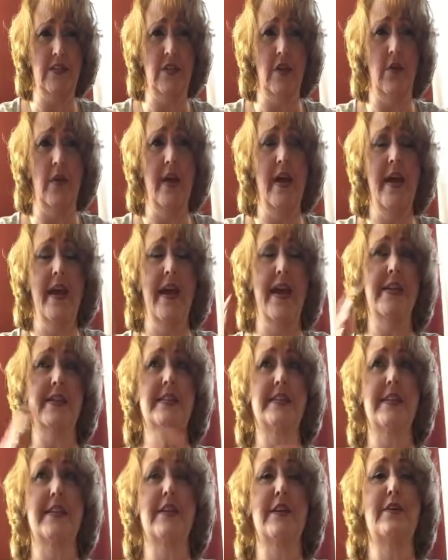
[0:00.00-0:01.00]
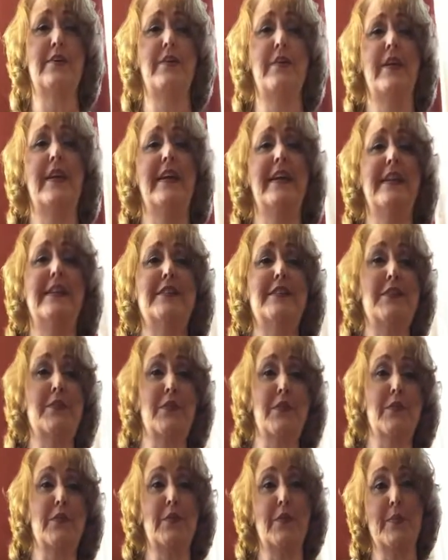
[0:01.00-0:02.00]
So instead of reading 2
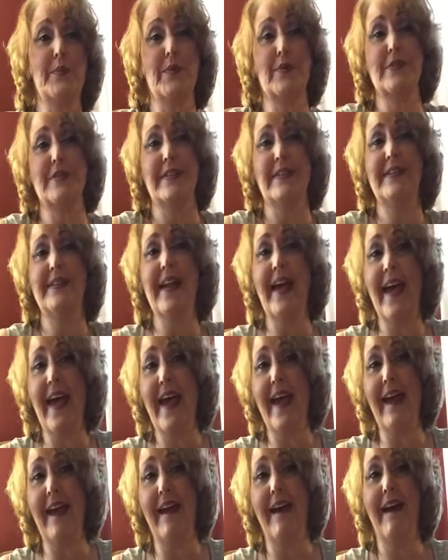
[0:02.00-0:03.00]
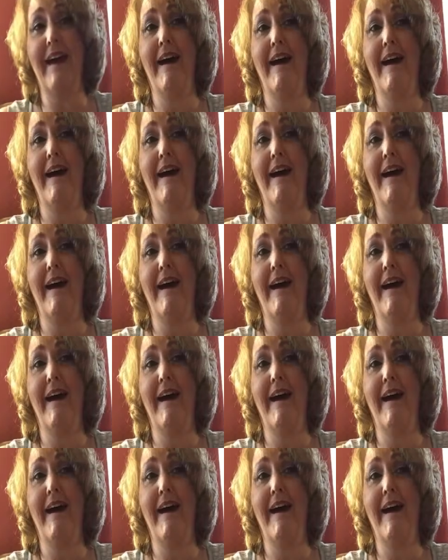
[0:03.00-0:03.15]
or 3 books a day,